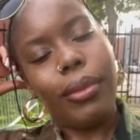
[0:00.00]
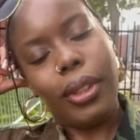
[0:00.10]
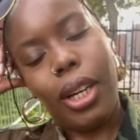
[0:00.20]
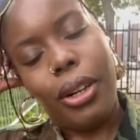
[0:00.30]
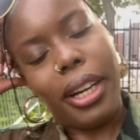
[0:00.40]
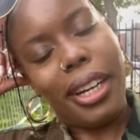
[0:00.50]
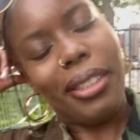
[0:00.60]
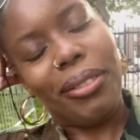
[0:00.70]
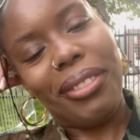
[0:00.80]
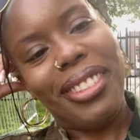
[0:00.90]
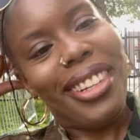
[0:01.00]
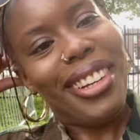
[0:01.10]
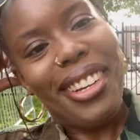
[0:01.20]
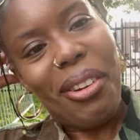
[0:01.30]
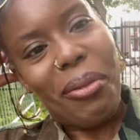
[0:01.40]
Okay,
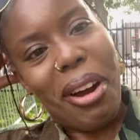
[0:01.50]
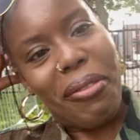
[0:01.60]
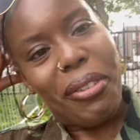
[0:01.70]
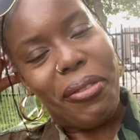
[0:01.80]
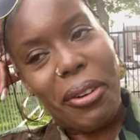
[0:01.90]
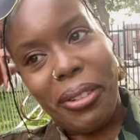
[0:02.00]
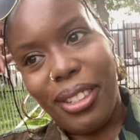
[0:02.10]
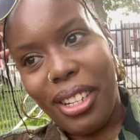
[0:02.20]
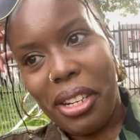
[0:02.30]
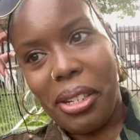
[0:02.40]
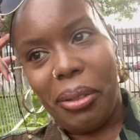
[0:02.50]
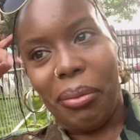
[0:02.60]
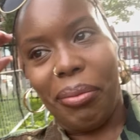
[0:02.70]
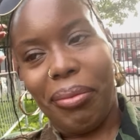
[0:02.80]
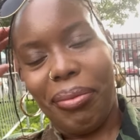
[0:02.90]
we're off the
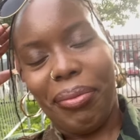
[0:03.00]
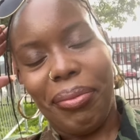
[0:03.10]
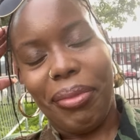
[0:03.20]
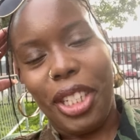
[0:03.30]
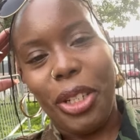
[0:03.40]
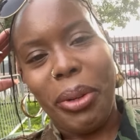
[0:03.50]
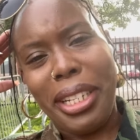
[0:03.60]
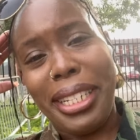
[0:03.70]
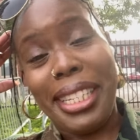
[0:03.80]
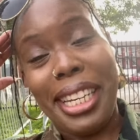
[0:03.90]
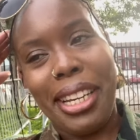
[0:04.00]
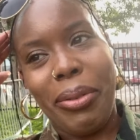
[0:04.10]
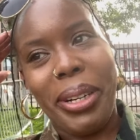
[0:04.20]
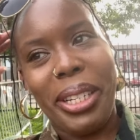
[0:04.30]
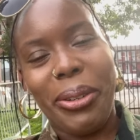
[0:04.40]
phone. She just wanted tea on
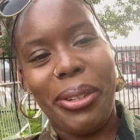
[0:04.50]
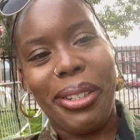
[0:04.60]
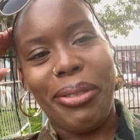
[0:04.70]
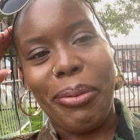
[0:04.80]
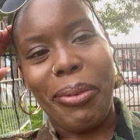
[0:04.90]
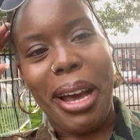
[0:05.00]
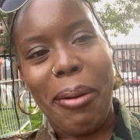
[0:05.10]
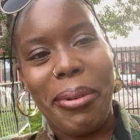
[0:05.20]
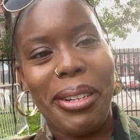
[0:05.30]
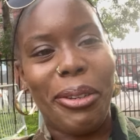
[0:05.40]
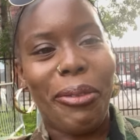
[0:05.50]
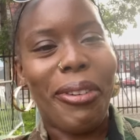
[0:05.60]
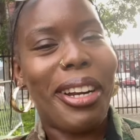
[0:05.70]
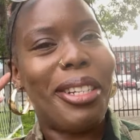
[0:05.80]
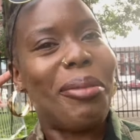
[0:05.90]
what I told her from what happened so
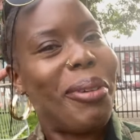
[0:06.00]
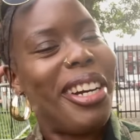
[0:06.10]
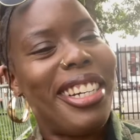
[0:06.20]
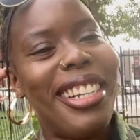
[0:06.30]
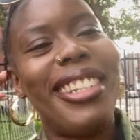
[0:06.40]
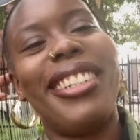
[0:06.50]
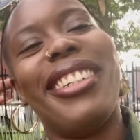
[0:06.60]
far at this party.